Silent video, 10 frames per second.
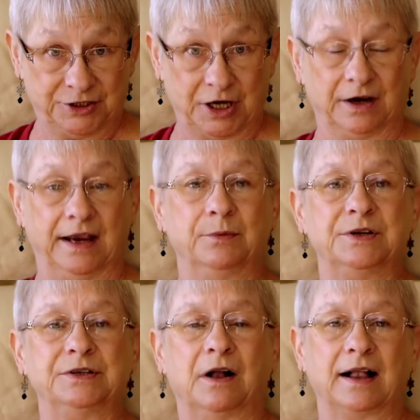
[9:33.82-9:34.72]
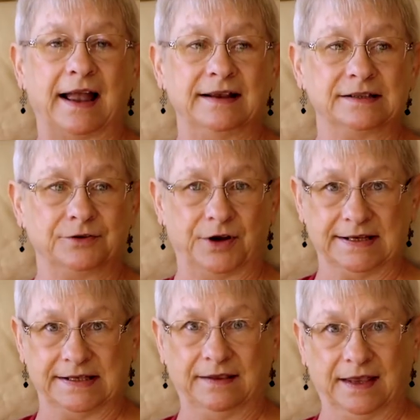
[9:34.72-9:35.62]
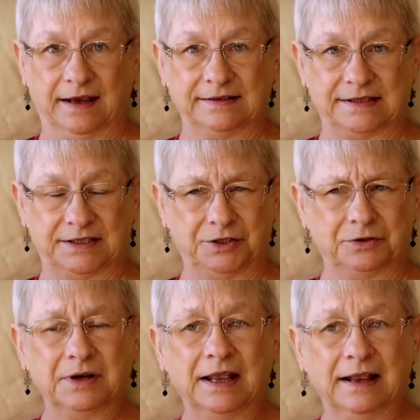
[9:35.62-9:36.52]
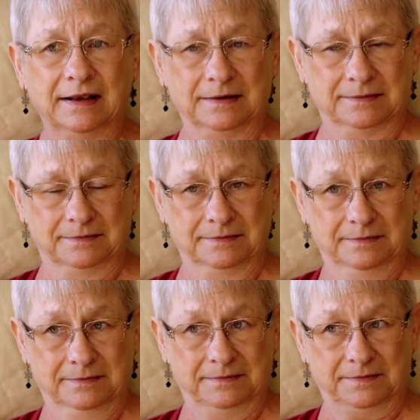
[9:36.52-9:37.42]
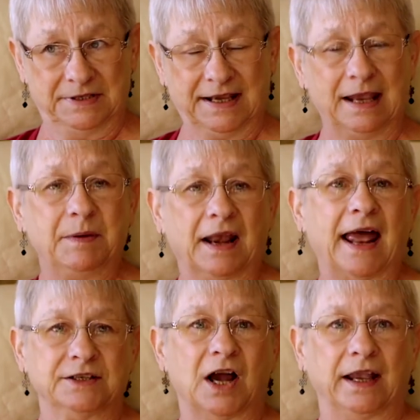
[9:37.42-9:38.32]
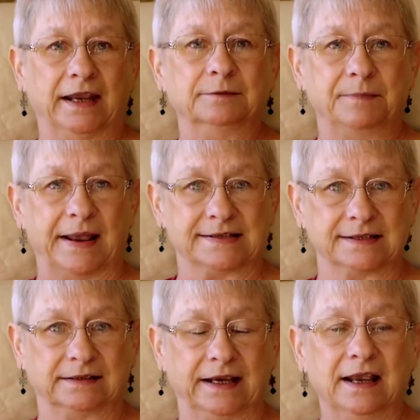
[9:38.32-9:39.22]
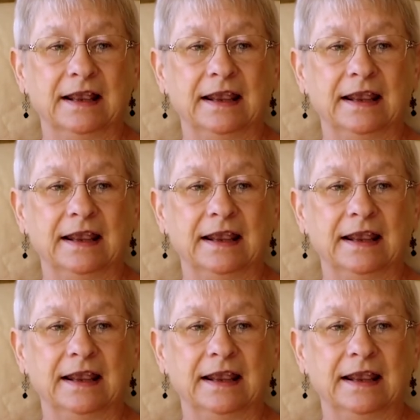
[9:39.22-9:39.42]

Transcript: Jerry would do all kinds of crazy things to keep Eli talking, basically.